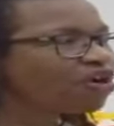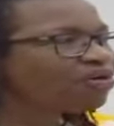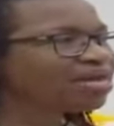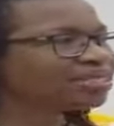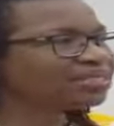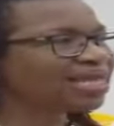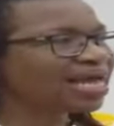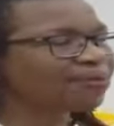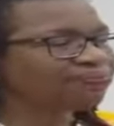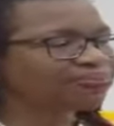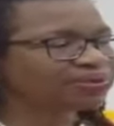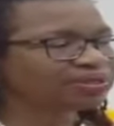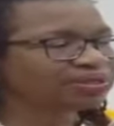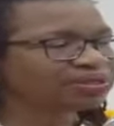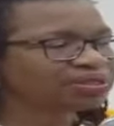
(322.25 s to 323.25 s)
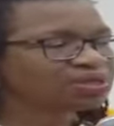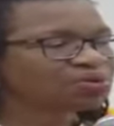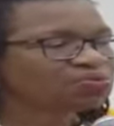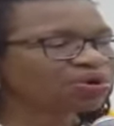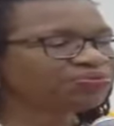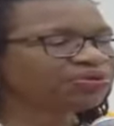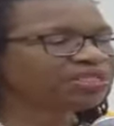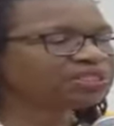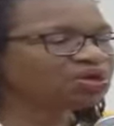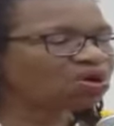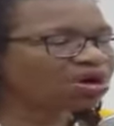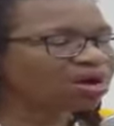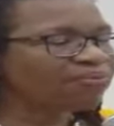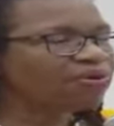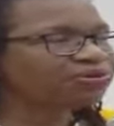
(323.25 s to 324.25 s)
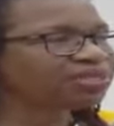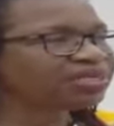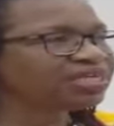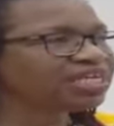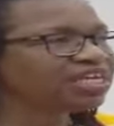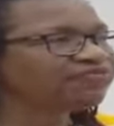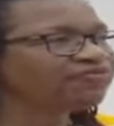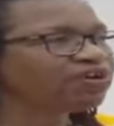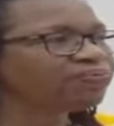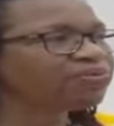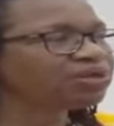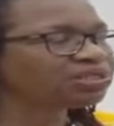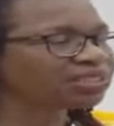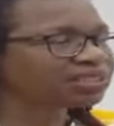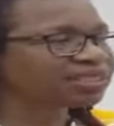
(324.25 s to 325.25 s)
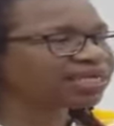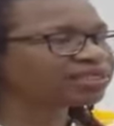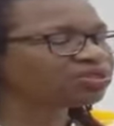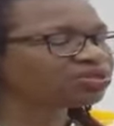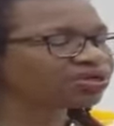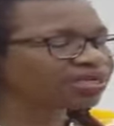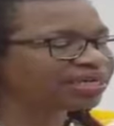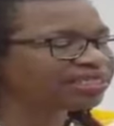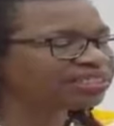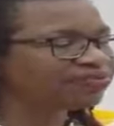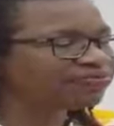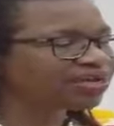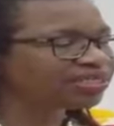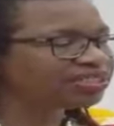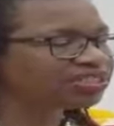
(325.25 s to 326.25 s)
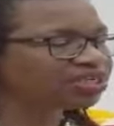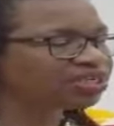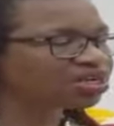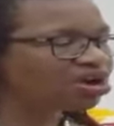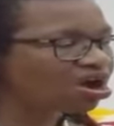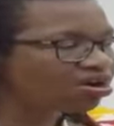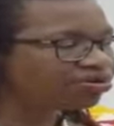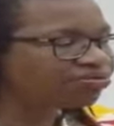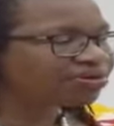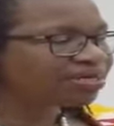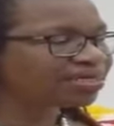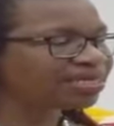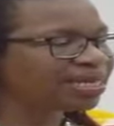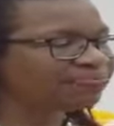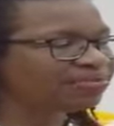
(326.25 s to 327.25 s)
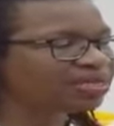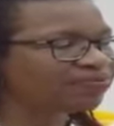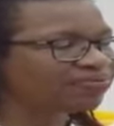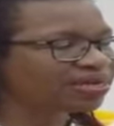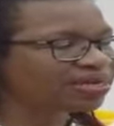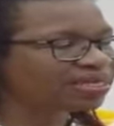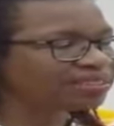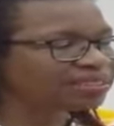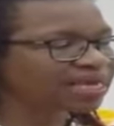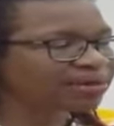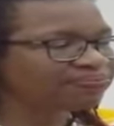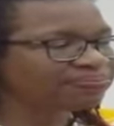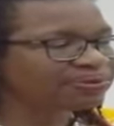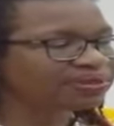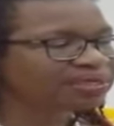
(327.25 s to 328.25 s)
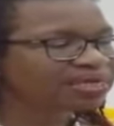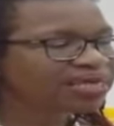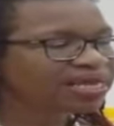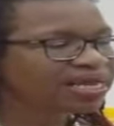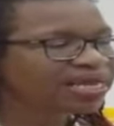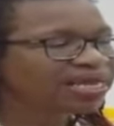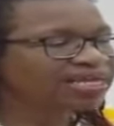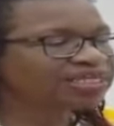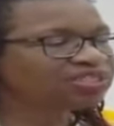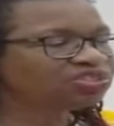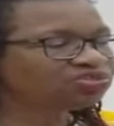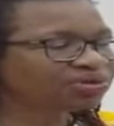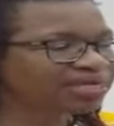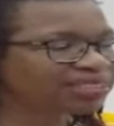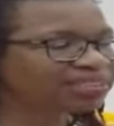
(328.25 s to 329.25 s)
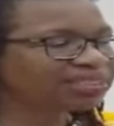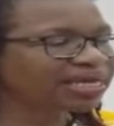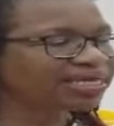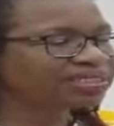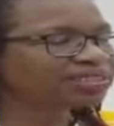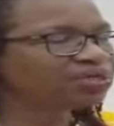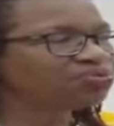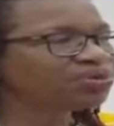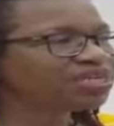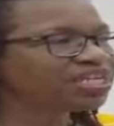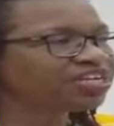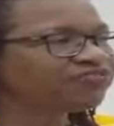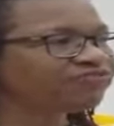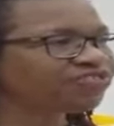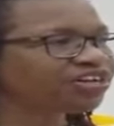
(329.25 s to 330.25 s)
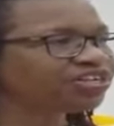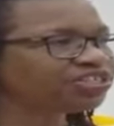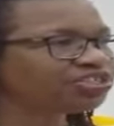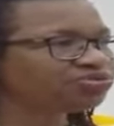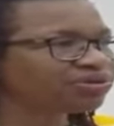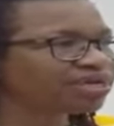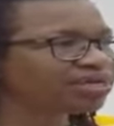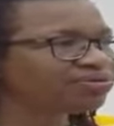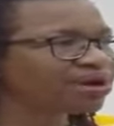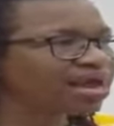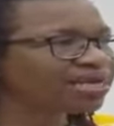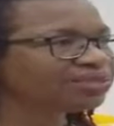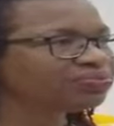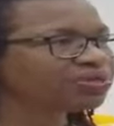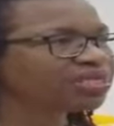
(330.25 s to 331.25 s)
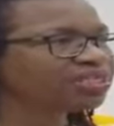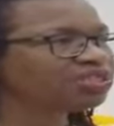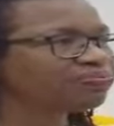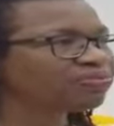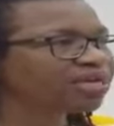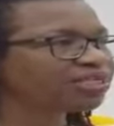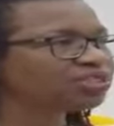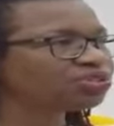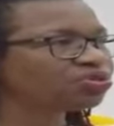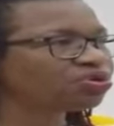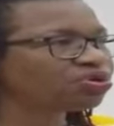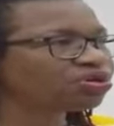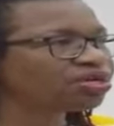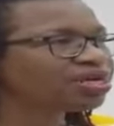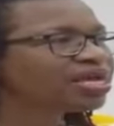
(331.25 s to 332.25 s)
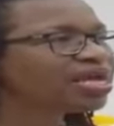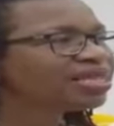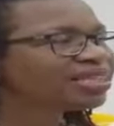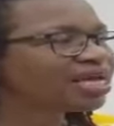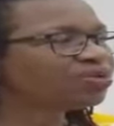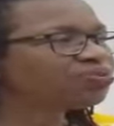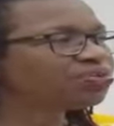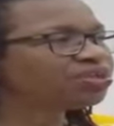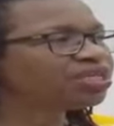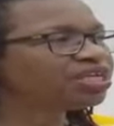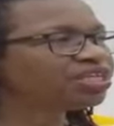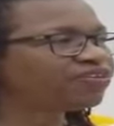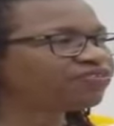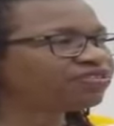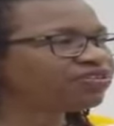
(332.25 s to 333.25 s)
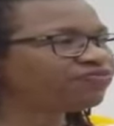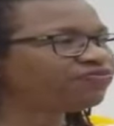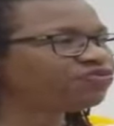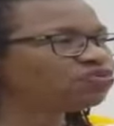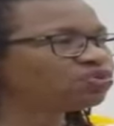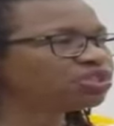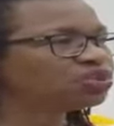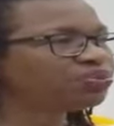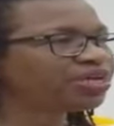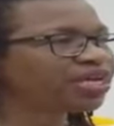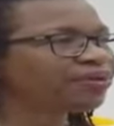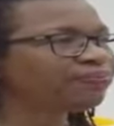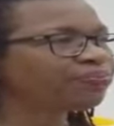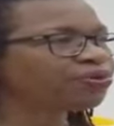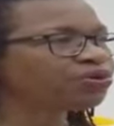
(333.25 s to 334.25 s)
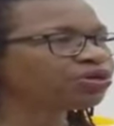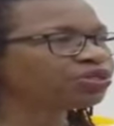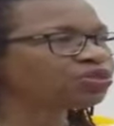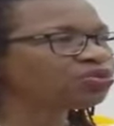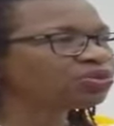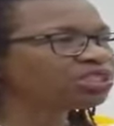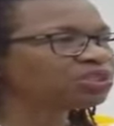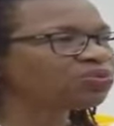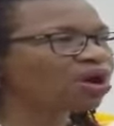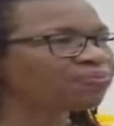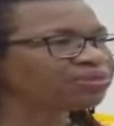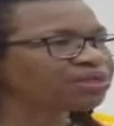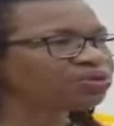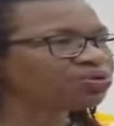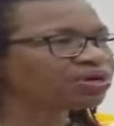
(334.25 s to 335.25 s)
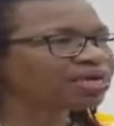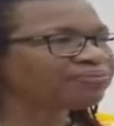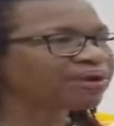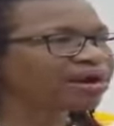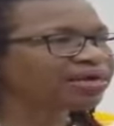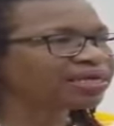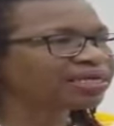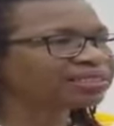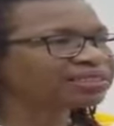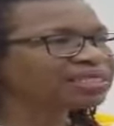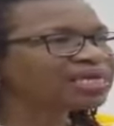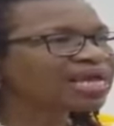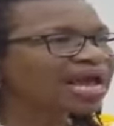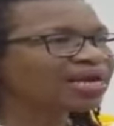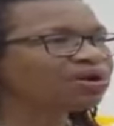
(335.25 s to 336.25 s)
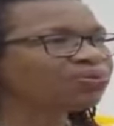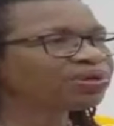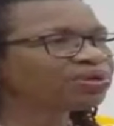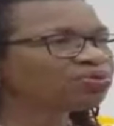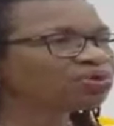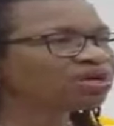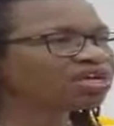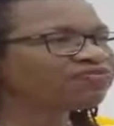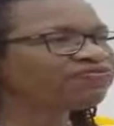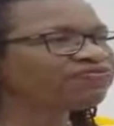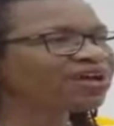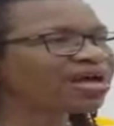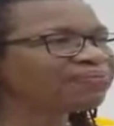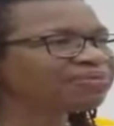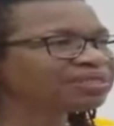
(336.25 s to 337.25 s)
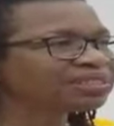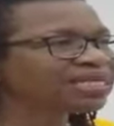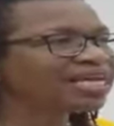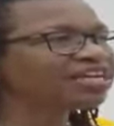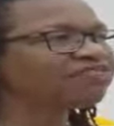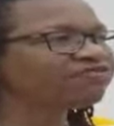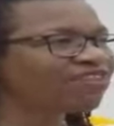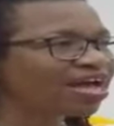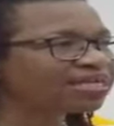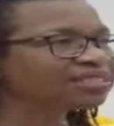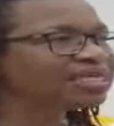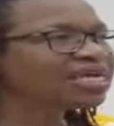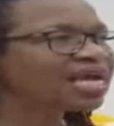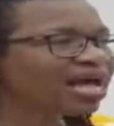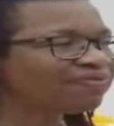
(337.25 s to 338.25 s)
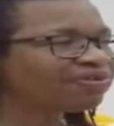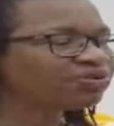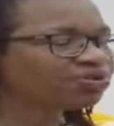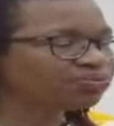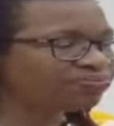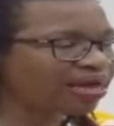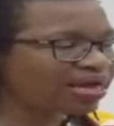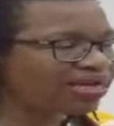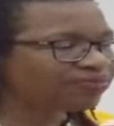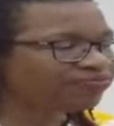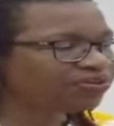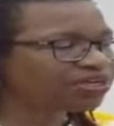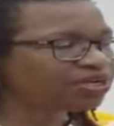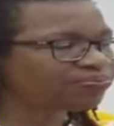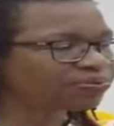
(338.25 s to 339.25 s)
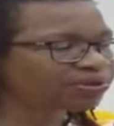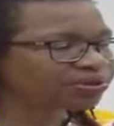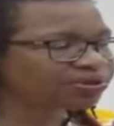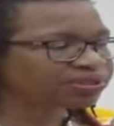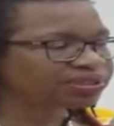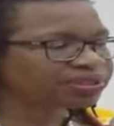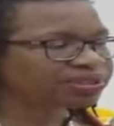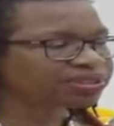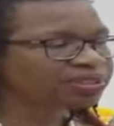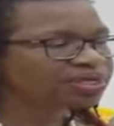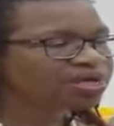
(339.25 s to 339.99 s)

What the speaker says: For example, when we talk about the need for multi-sectoral intervention, concretely, let me give you an example. In the trade sector, we need fair trade, right? We need to make sure that the foods we import don't swamp the local market and our local farmers can in fact have a good market for their products.